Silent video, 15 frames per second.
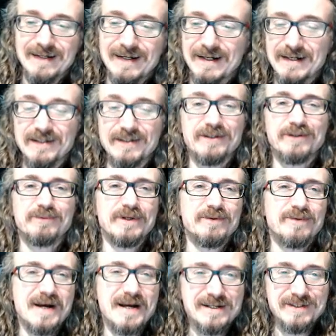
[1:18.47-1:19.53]
Little Red
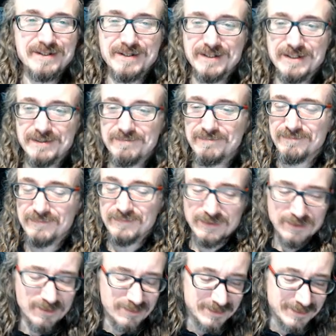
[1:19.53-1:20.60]
Riding Hood,
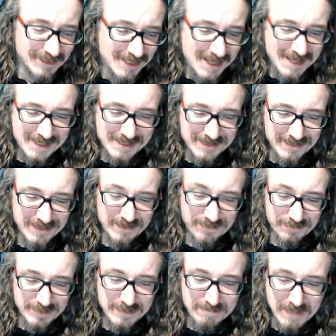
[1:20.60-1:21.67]
Goldilocks and the
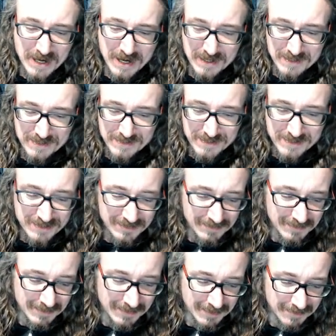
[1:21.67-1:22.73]
Three Bears,
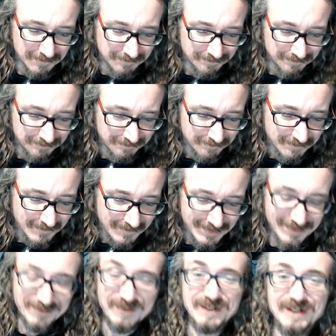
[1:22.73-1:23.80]
you
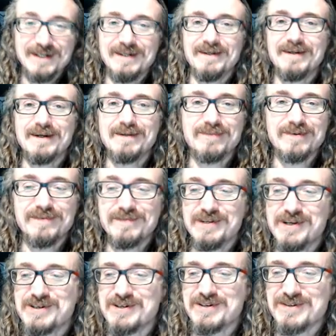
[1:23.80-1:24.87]
know, any number of
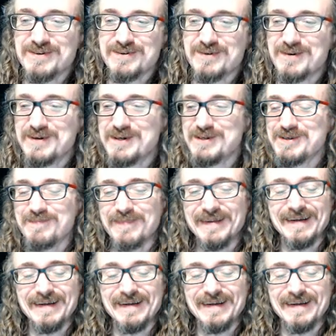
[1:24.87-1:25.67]
Disney stories.